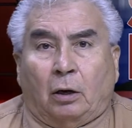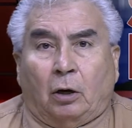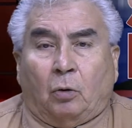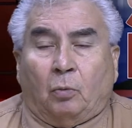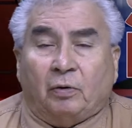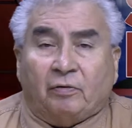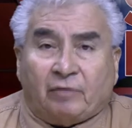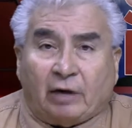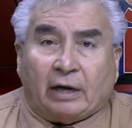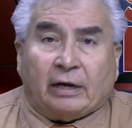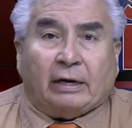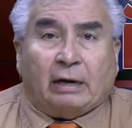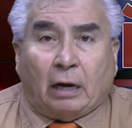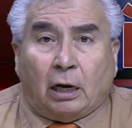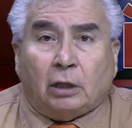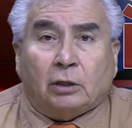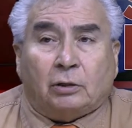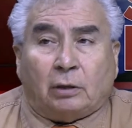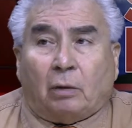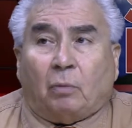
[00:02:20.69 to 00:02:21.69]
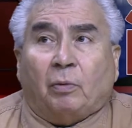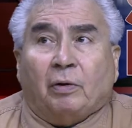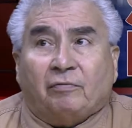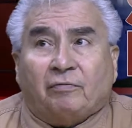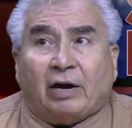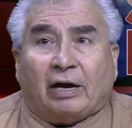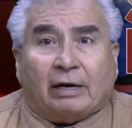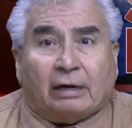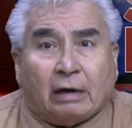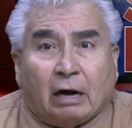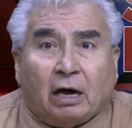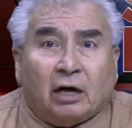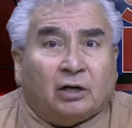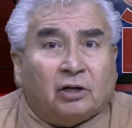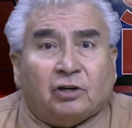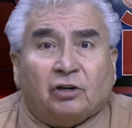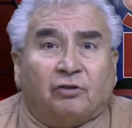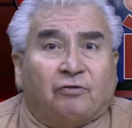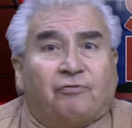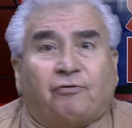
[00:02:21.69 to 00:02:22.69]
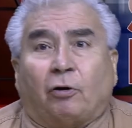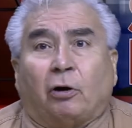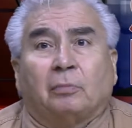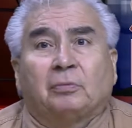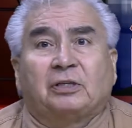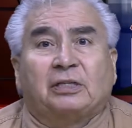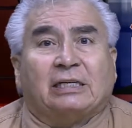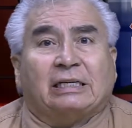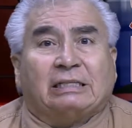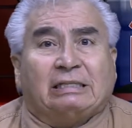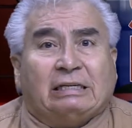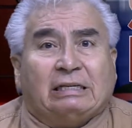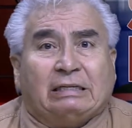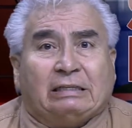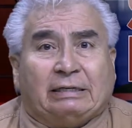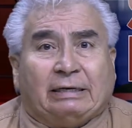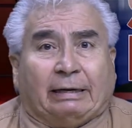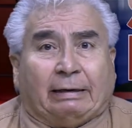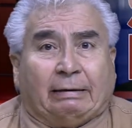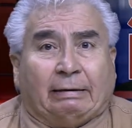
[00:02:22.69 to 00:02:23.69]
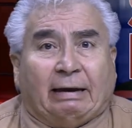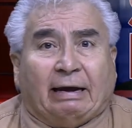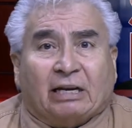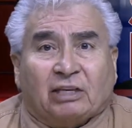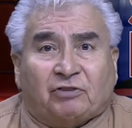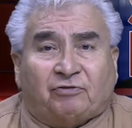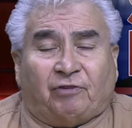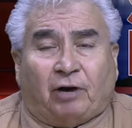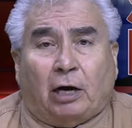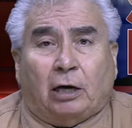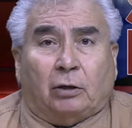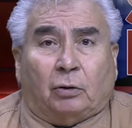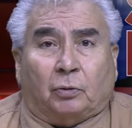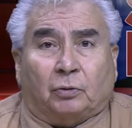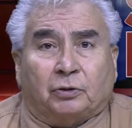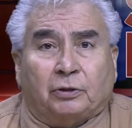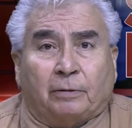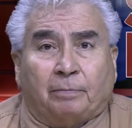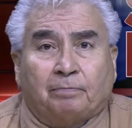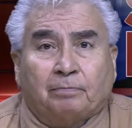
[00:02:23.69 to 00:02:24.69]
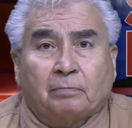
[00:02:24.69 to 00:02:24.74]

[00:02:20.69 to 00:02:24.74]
we've got an we've got an unconfirmed statistic as follows